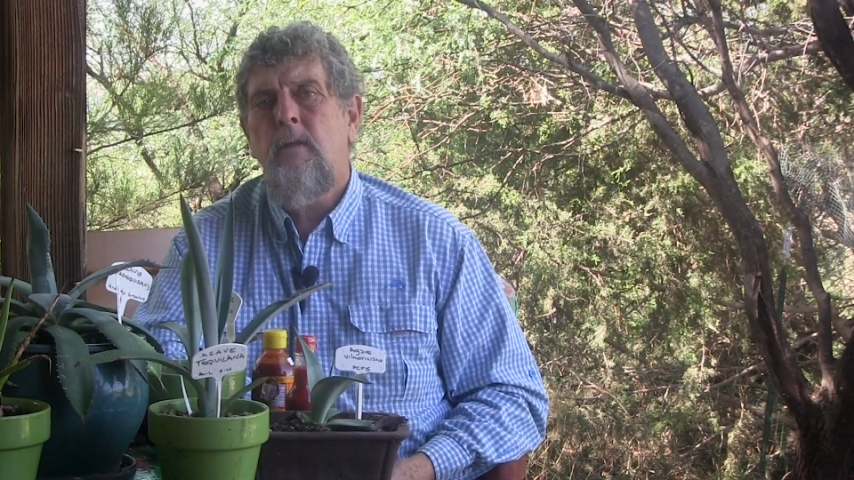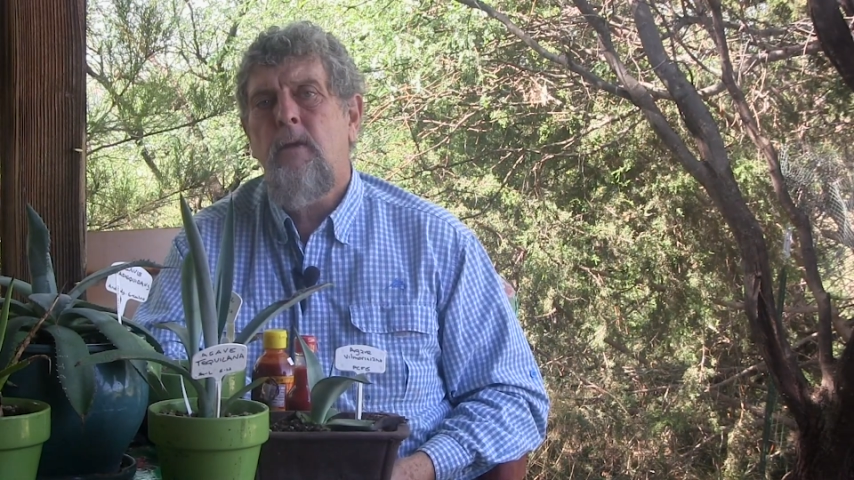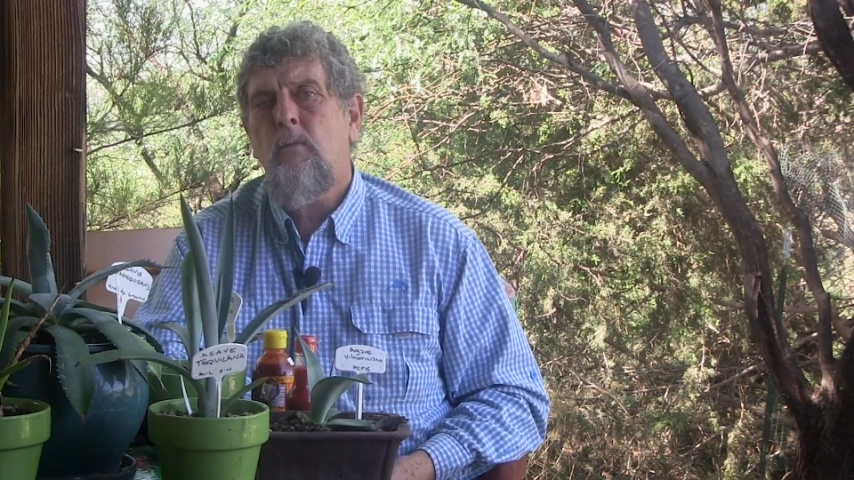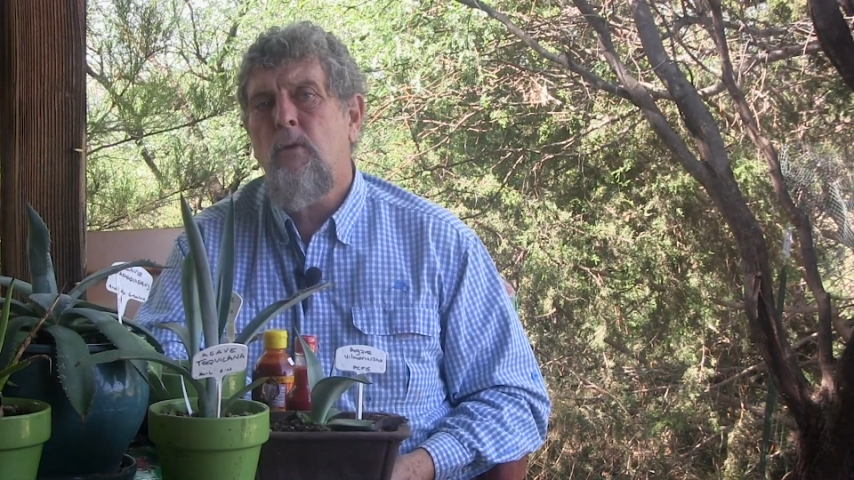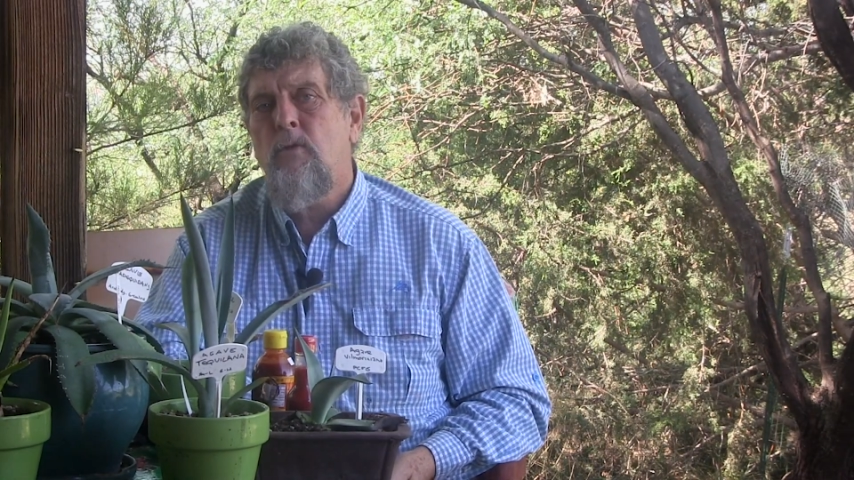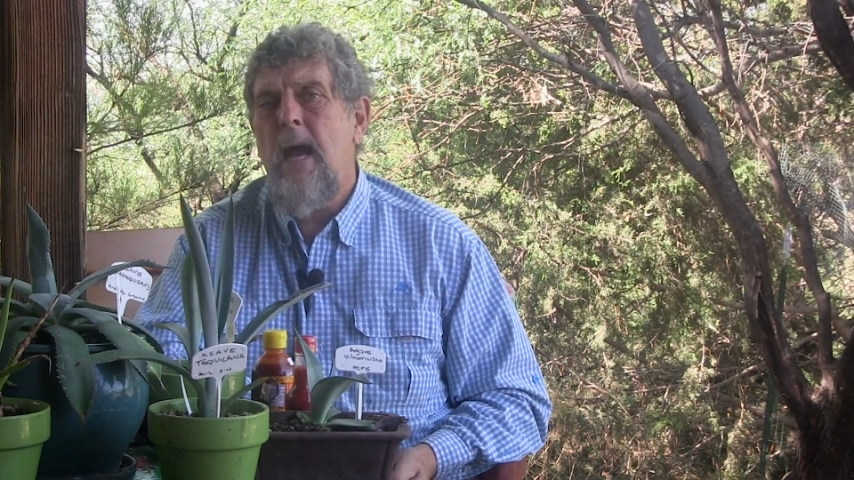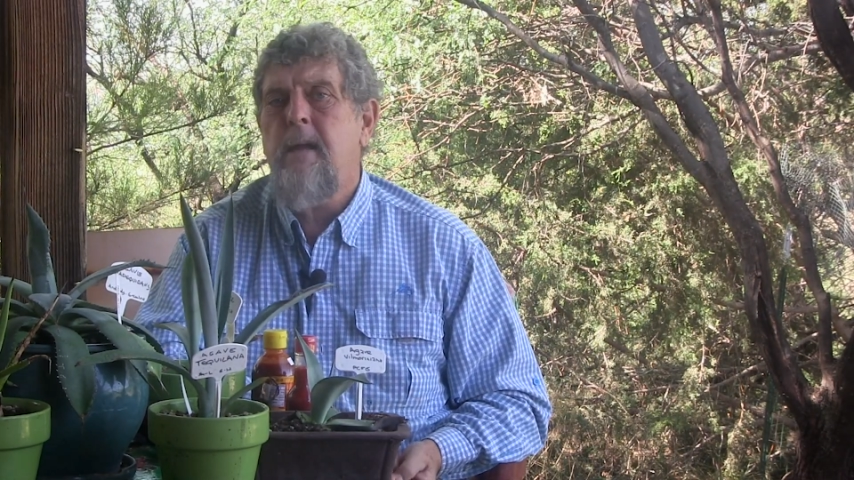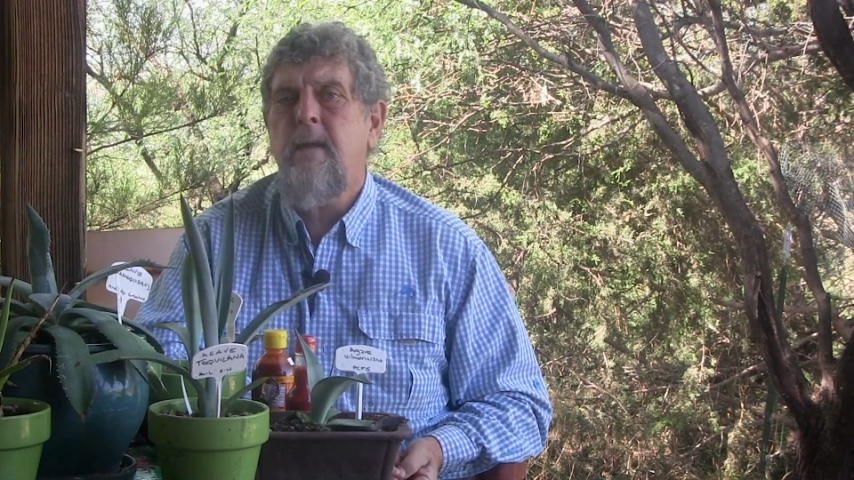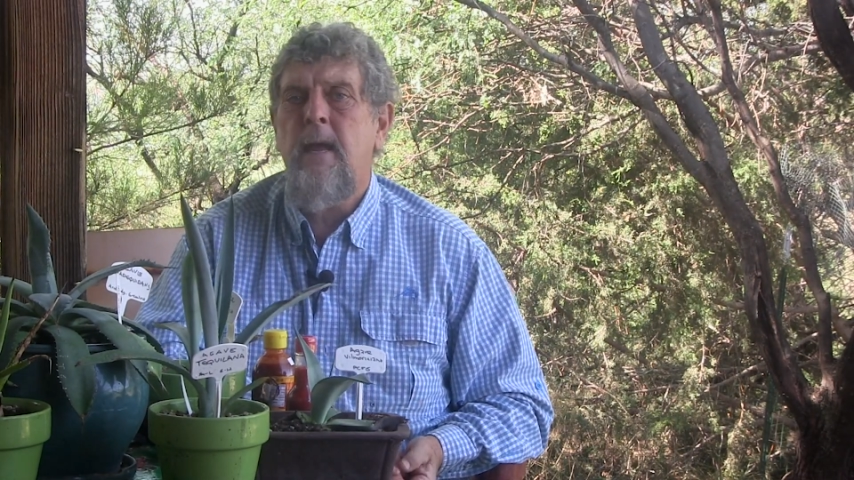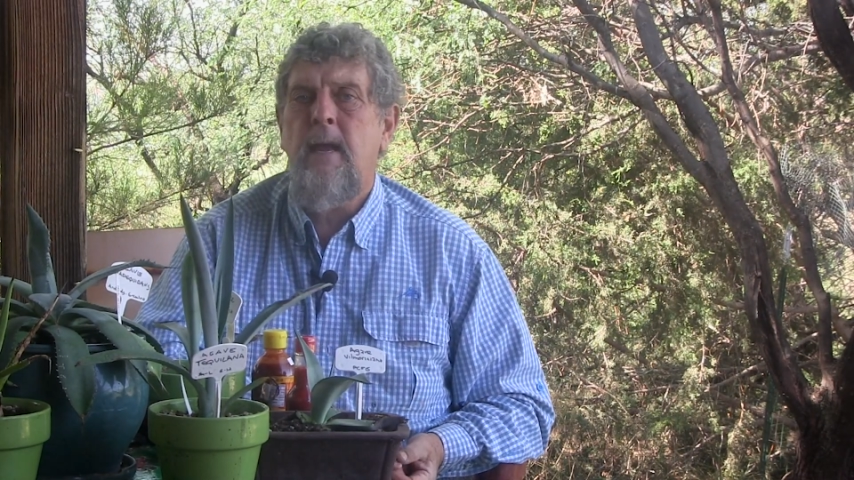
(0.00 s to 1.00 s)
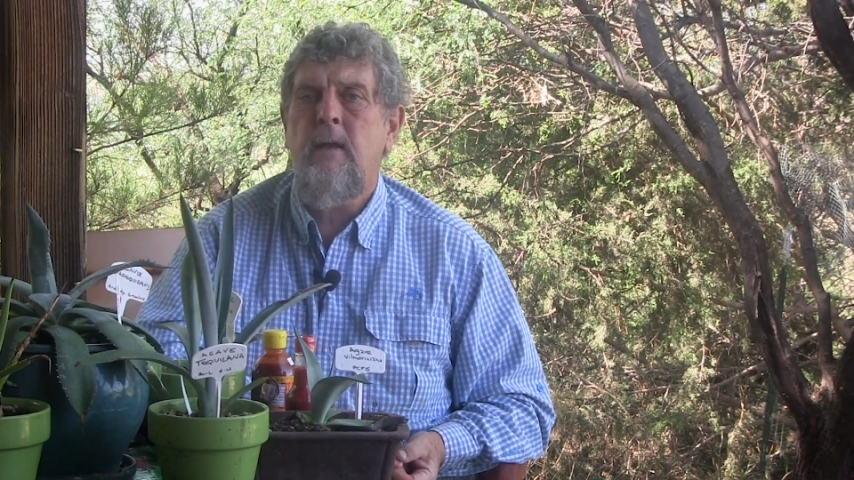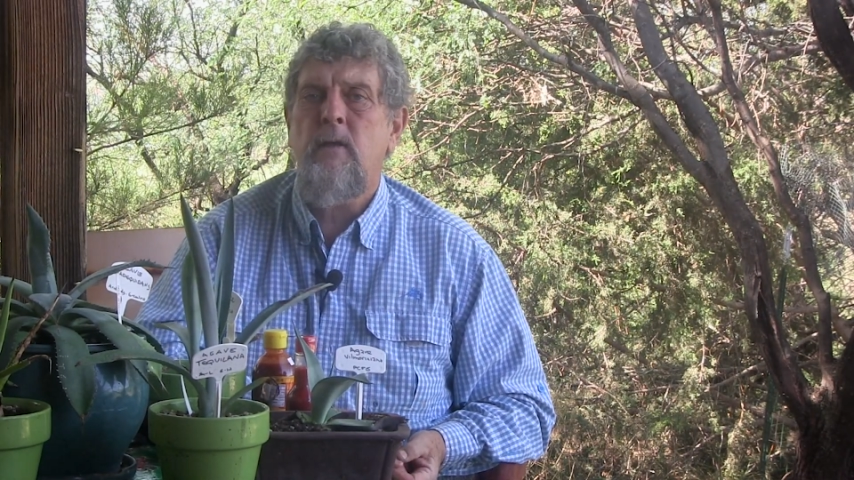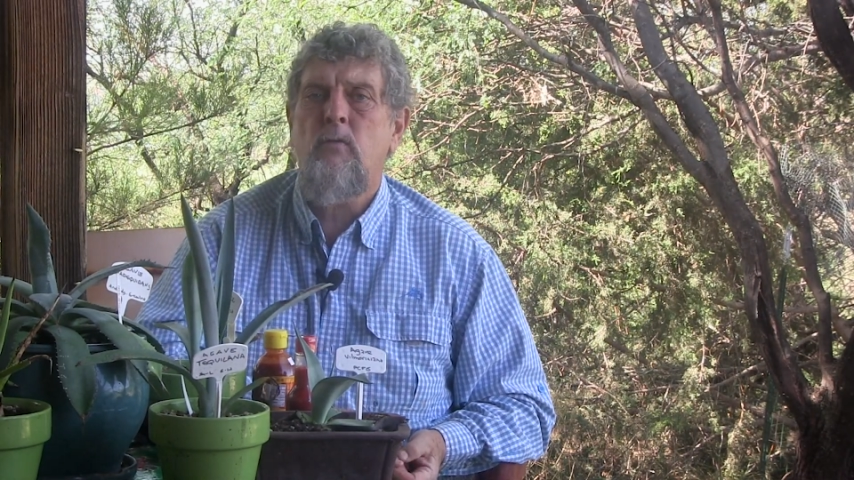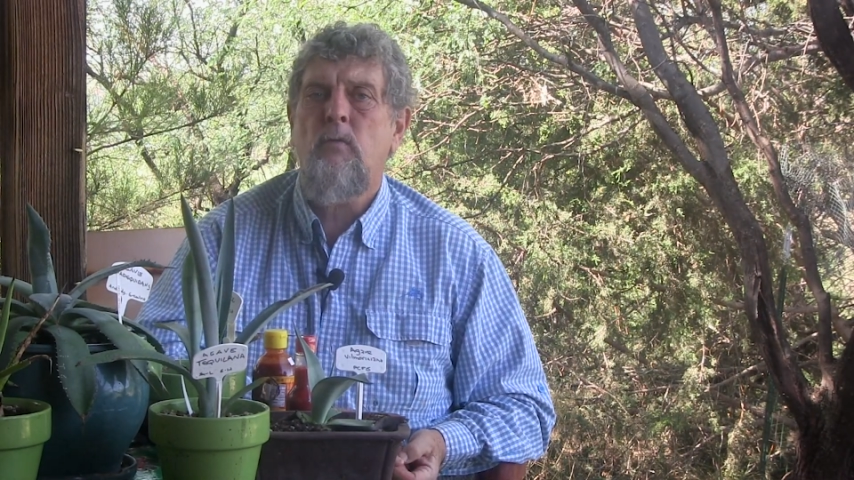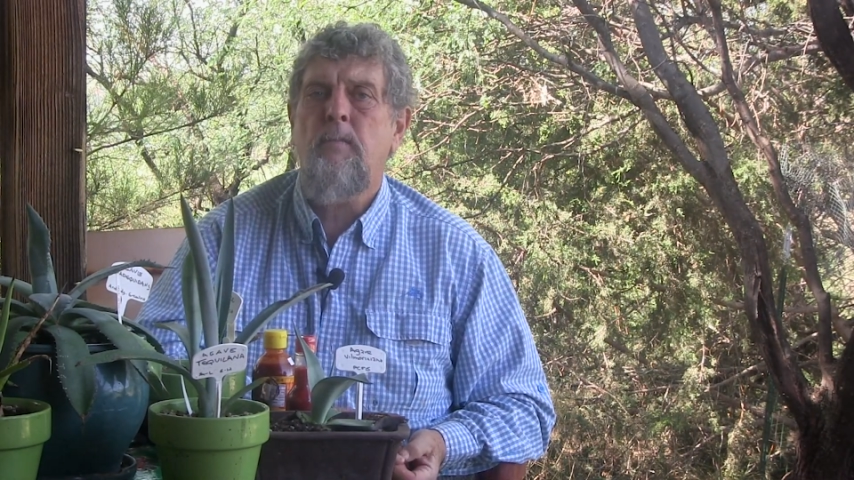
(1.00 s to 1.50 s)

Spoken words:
there were side canyons